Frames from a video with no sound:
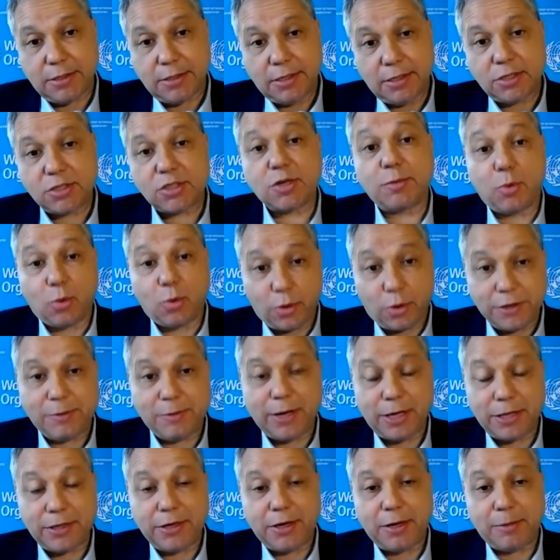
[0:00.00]
supported
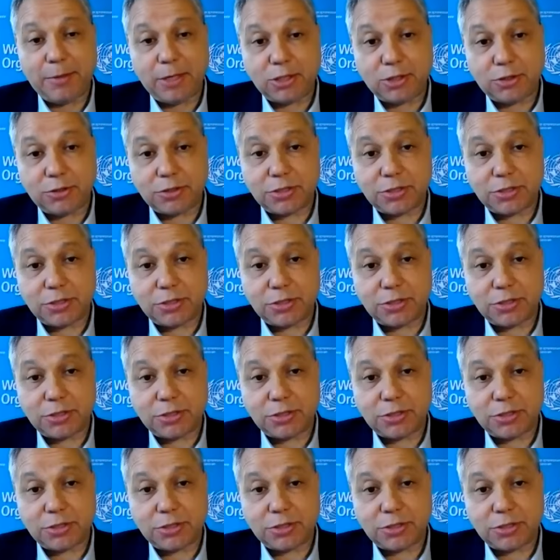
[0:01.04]
by the WHO